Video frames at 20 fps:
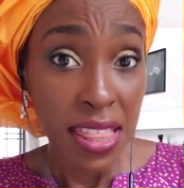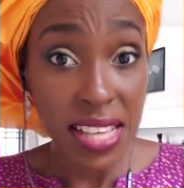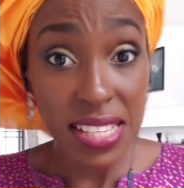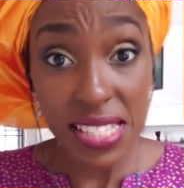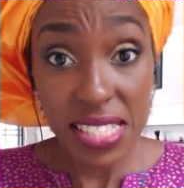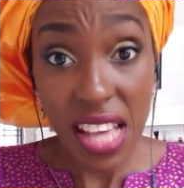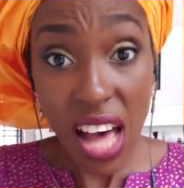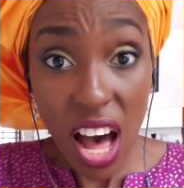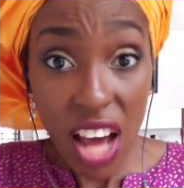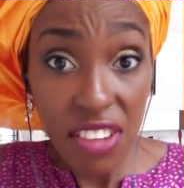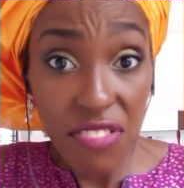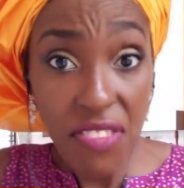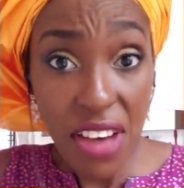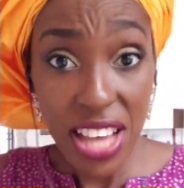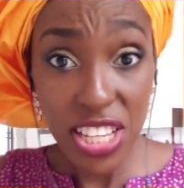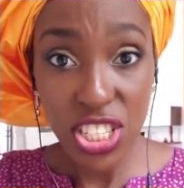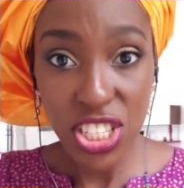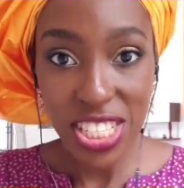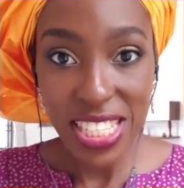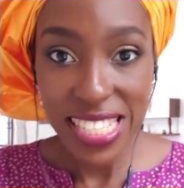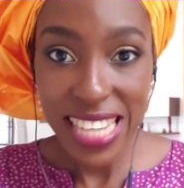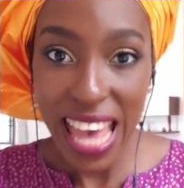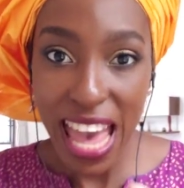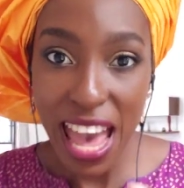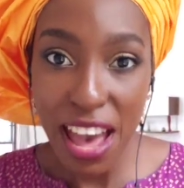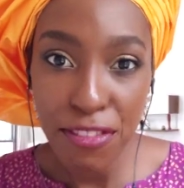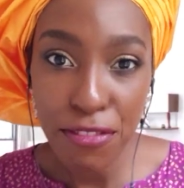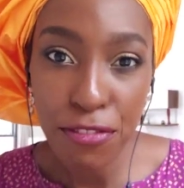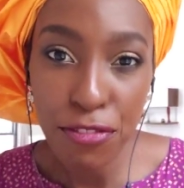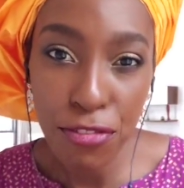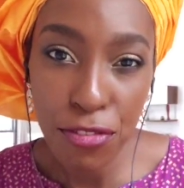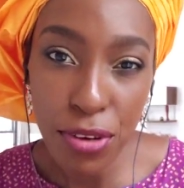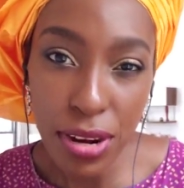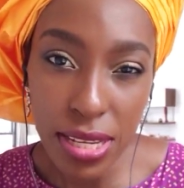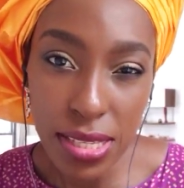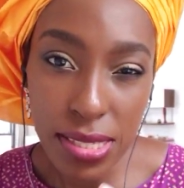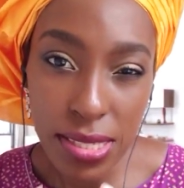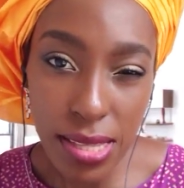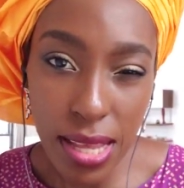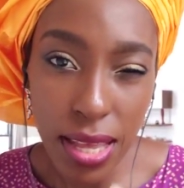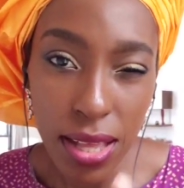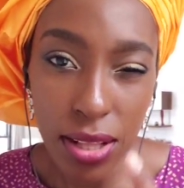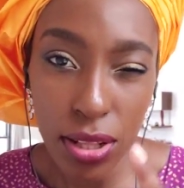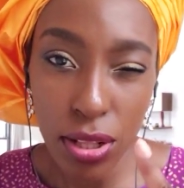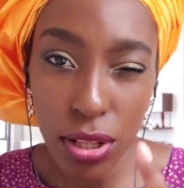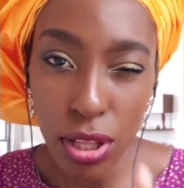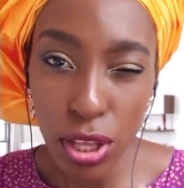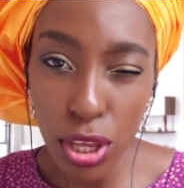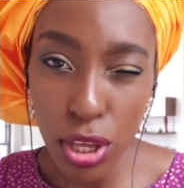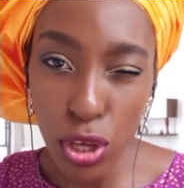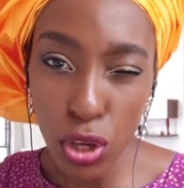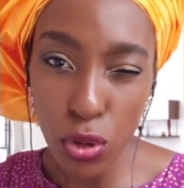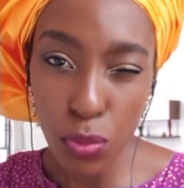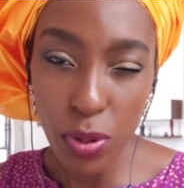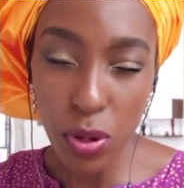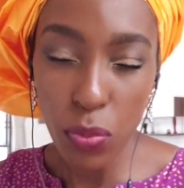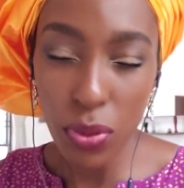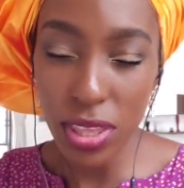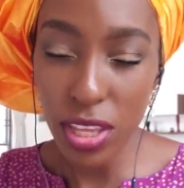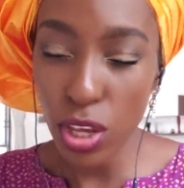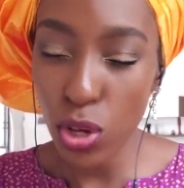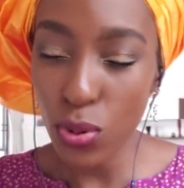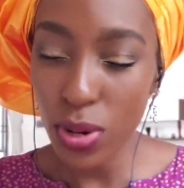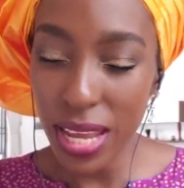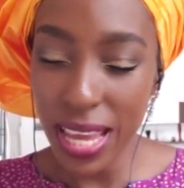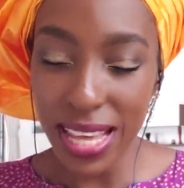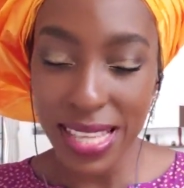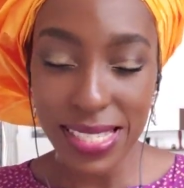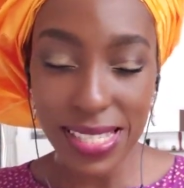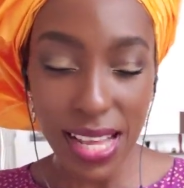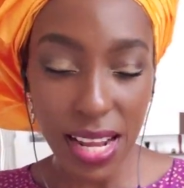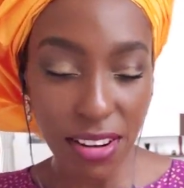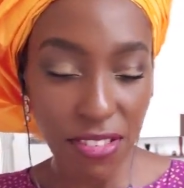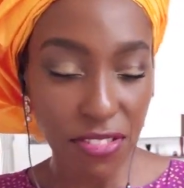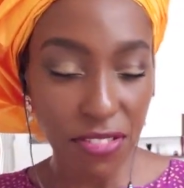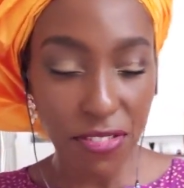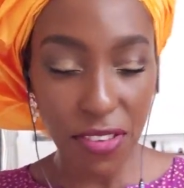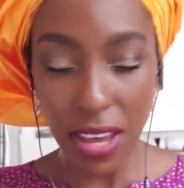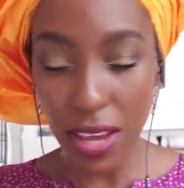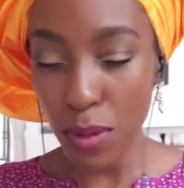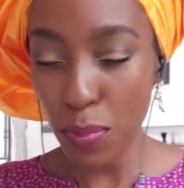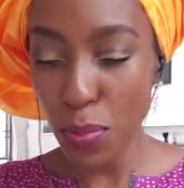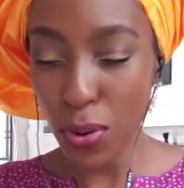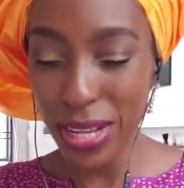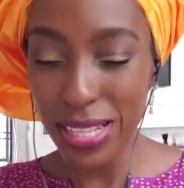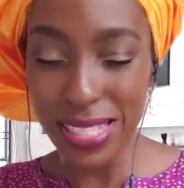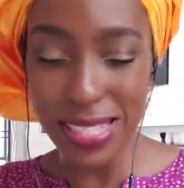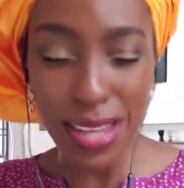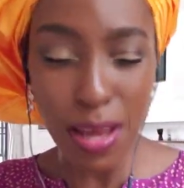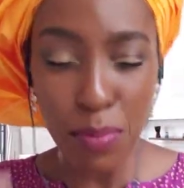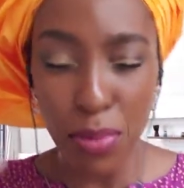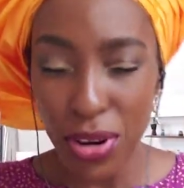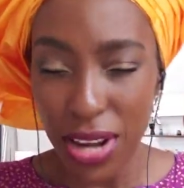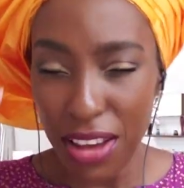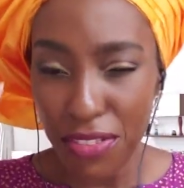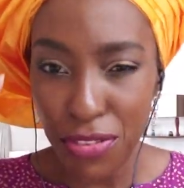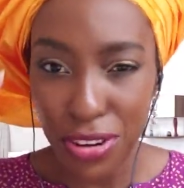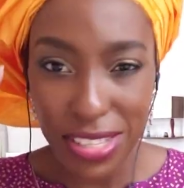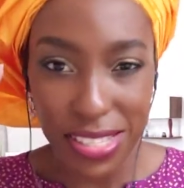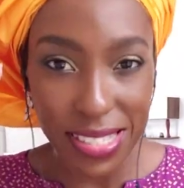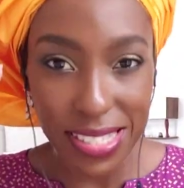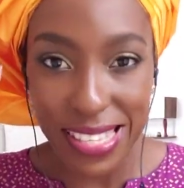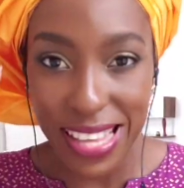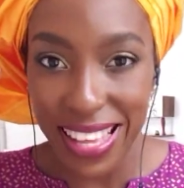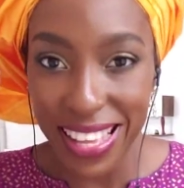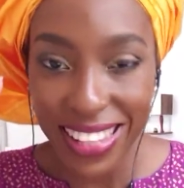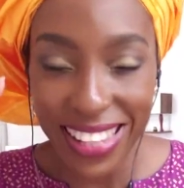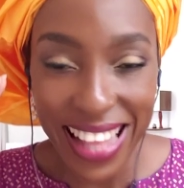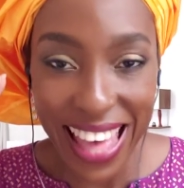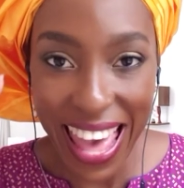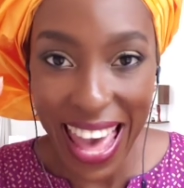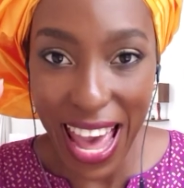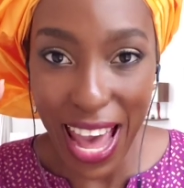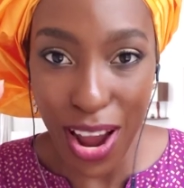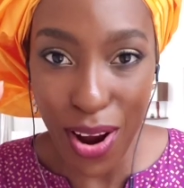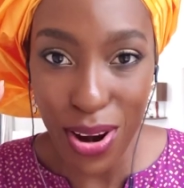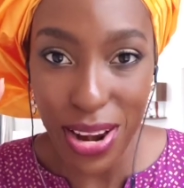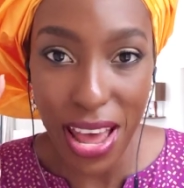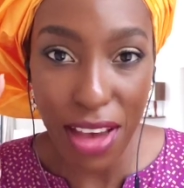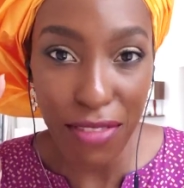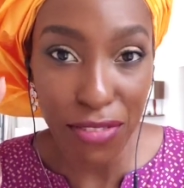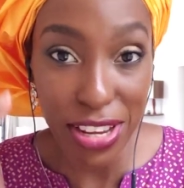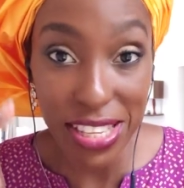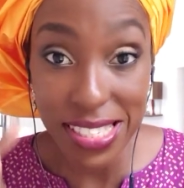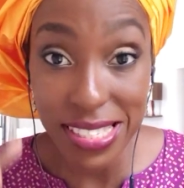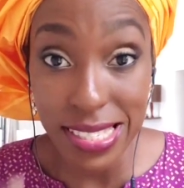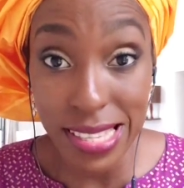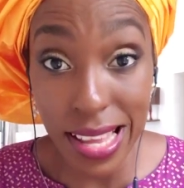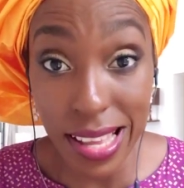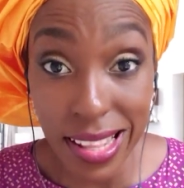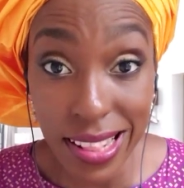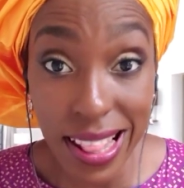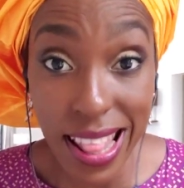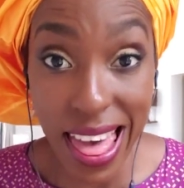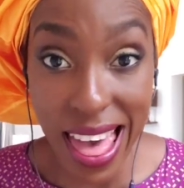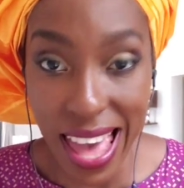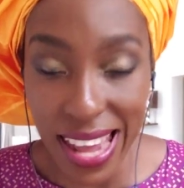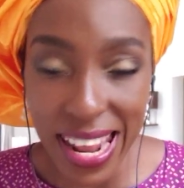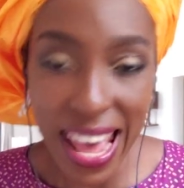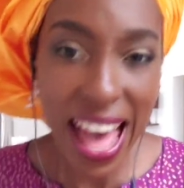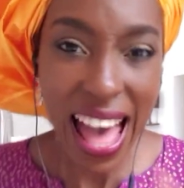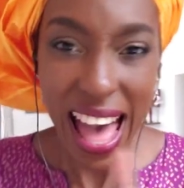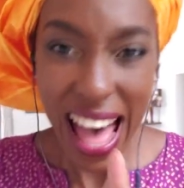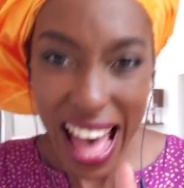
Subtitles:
This God fashioned every single human with a unique set of fingerprints, numbered every single hair and every single head.